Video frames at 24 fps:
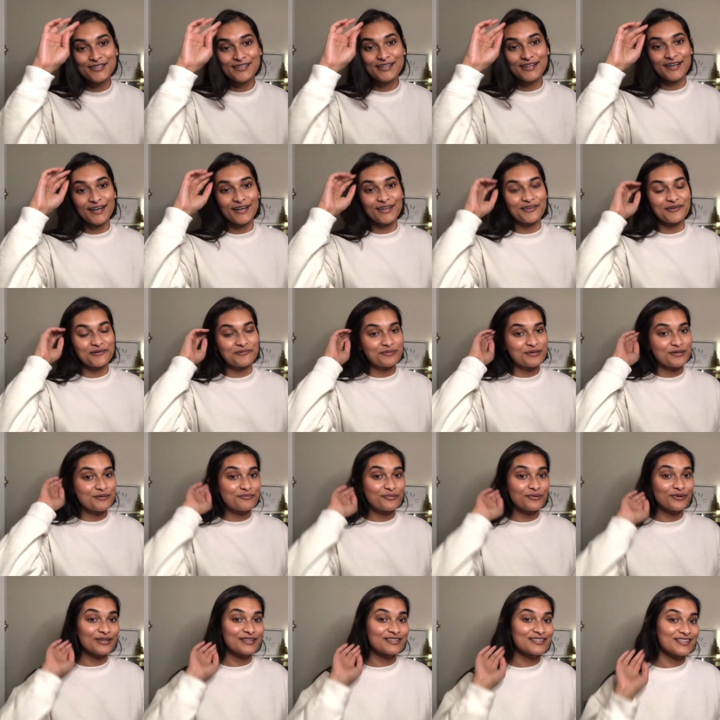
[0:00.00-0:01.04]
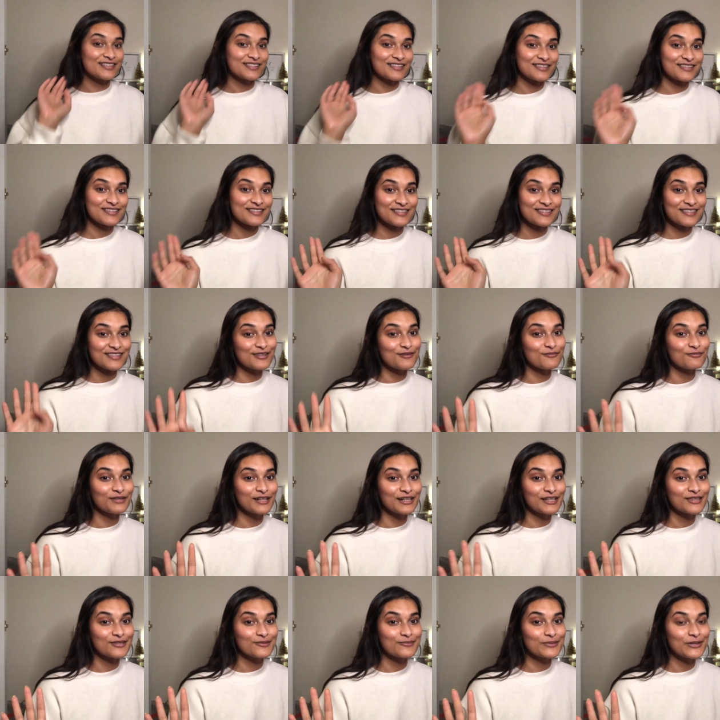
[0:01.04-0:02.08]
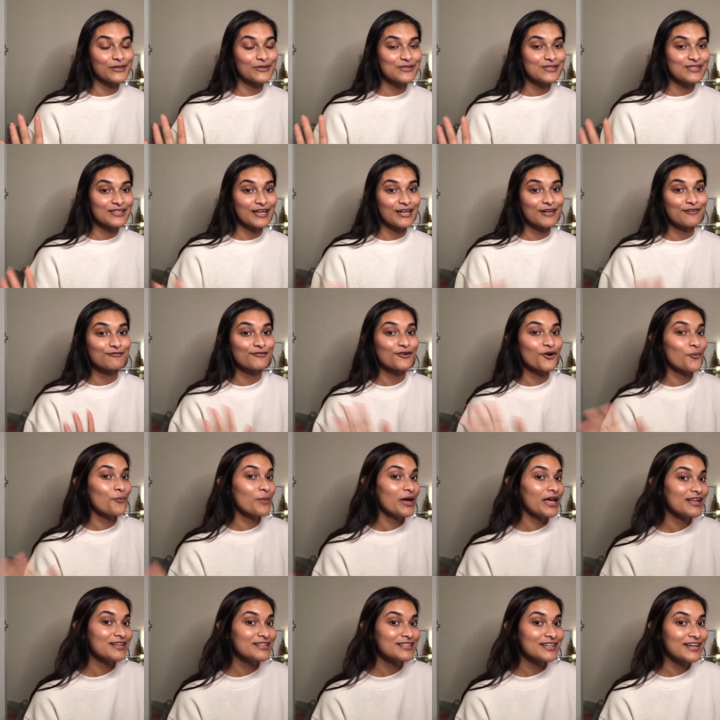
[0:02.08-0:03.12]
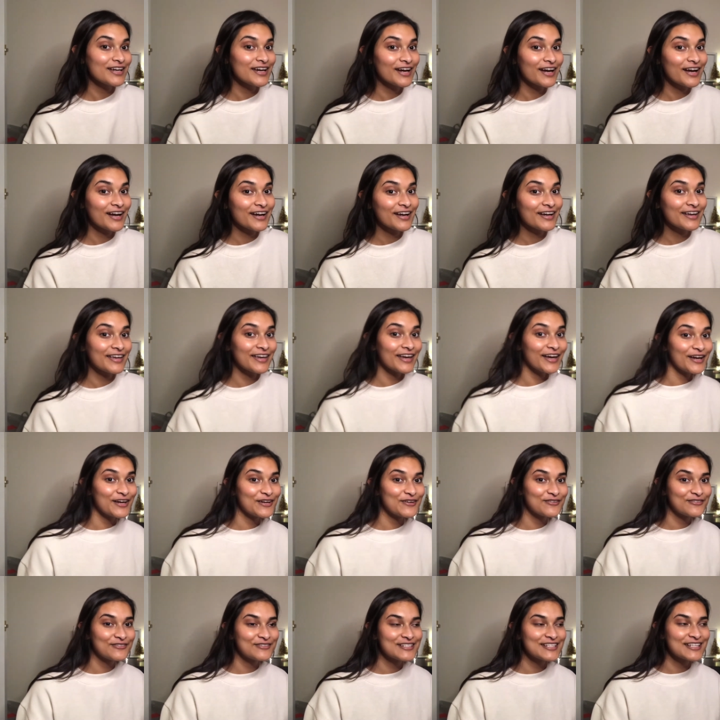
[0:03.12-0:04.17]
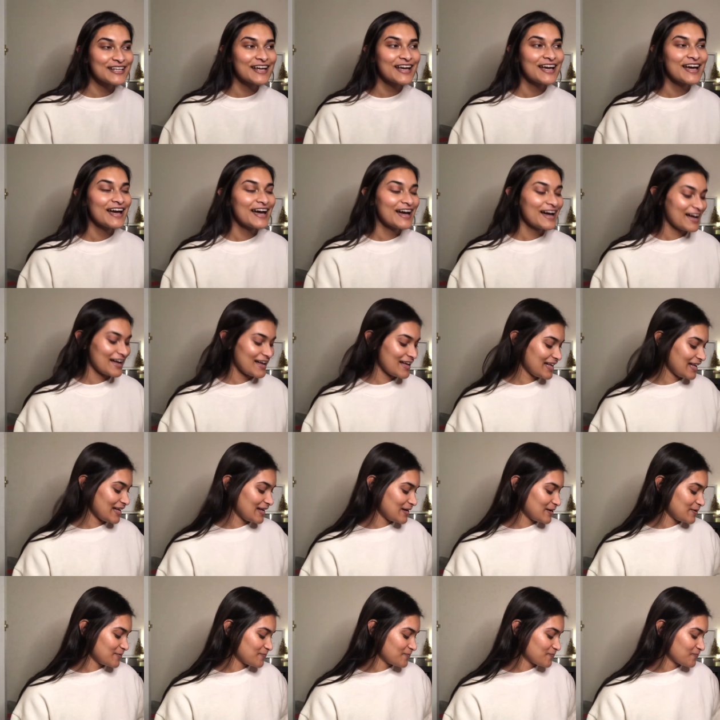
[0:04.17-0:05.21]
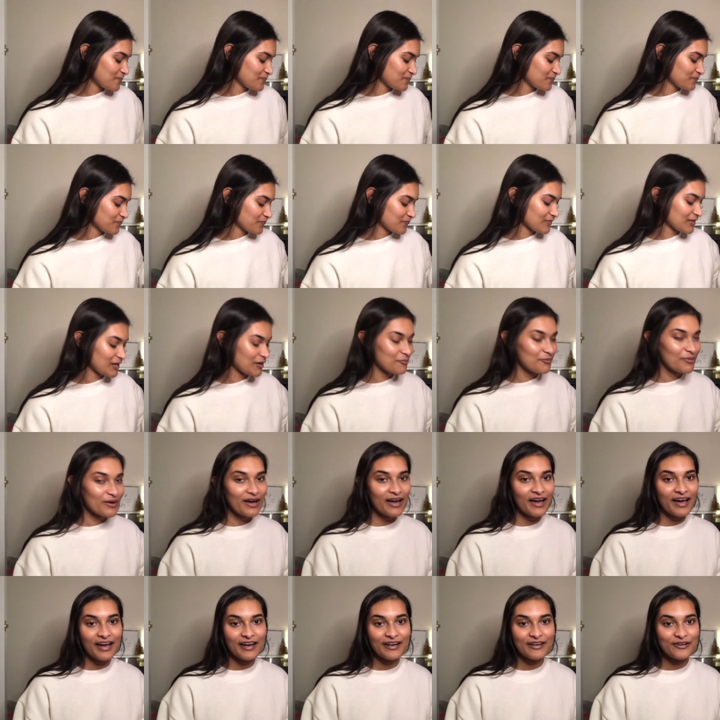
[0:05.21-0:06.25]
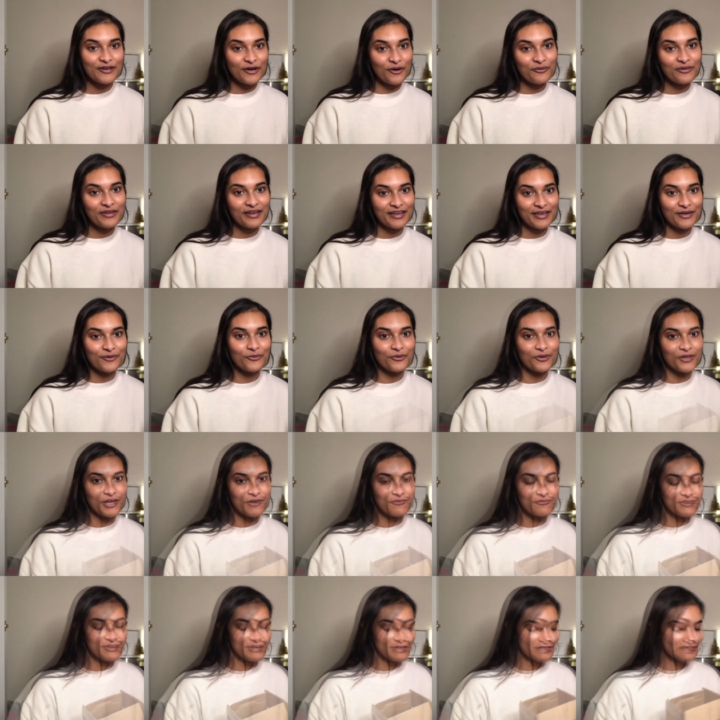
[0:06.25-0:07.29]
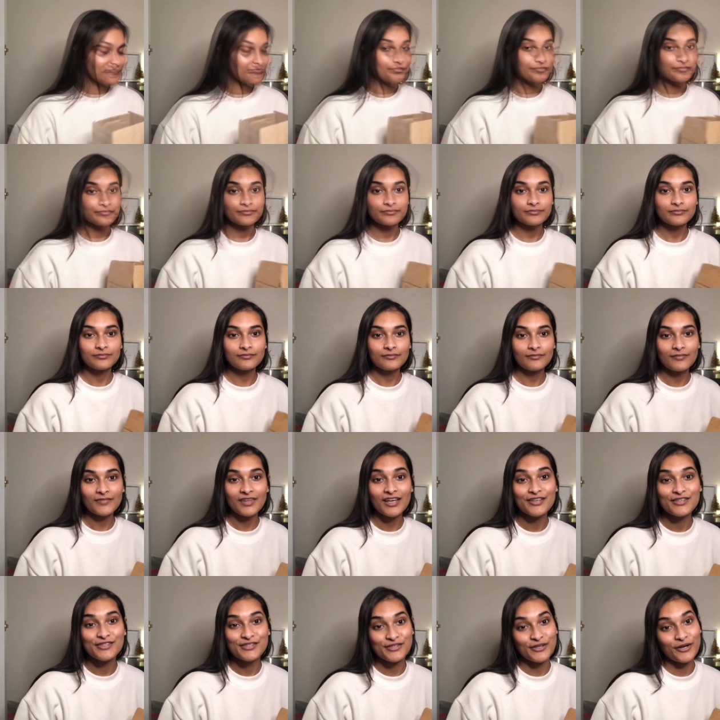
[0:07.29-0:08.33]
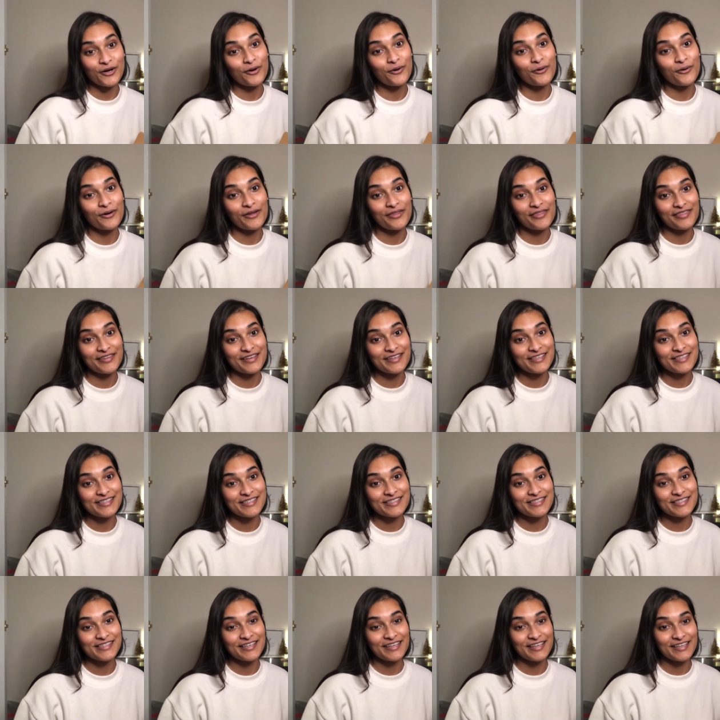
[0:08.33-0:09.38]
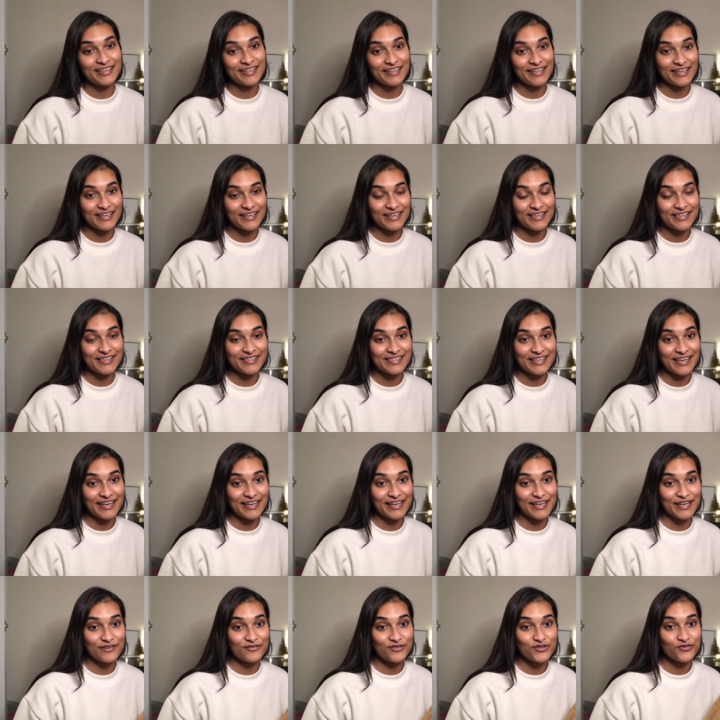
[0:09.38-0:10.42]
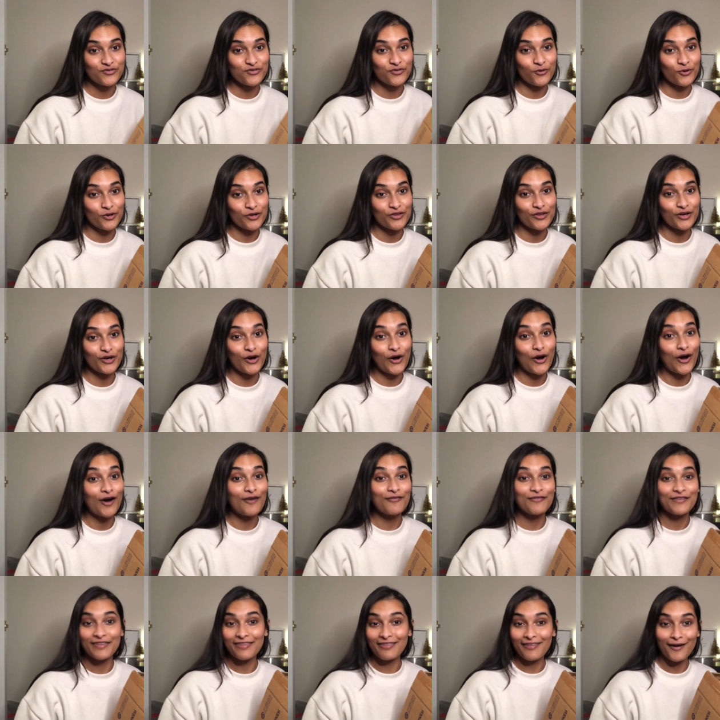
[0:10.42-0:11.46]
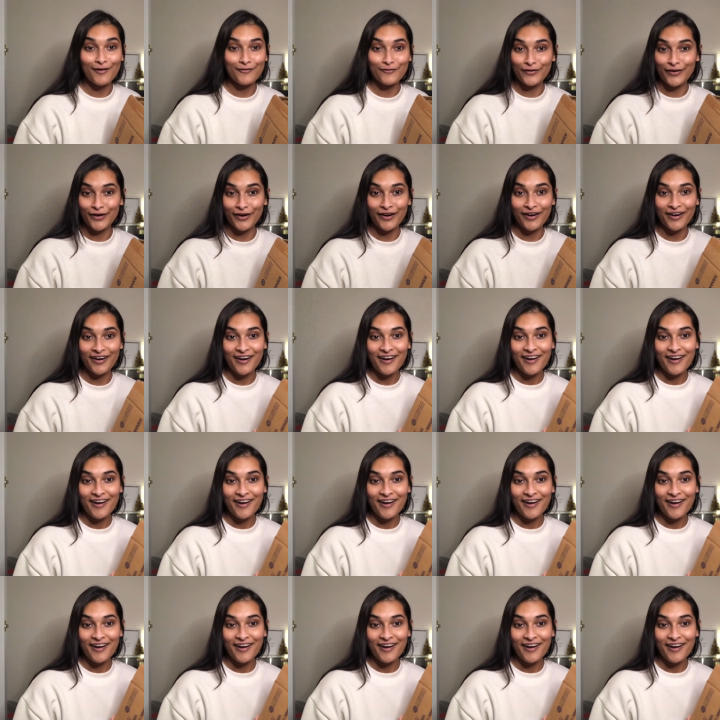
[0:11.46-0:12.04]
to other people it doesn't seem like the most like romantic gift. Um, but I know that he will love this. And so this is a gift for the coffee lover.